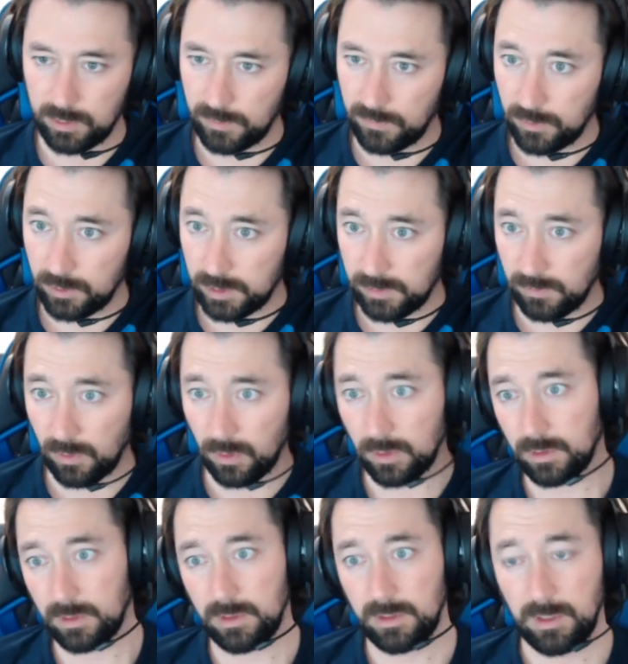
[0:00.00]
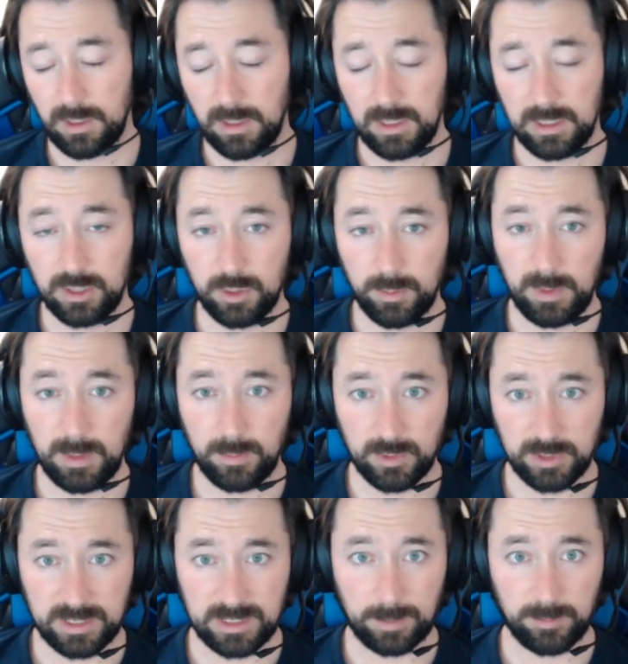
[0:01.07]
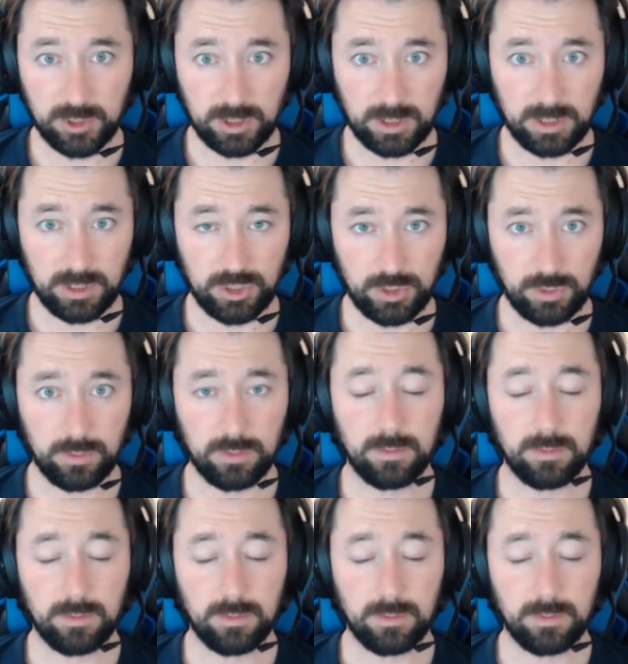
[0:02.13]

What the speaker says: First of all, could be a perception issue,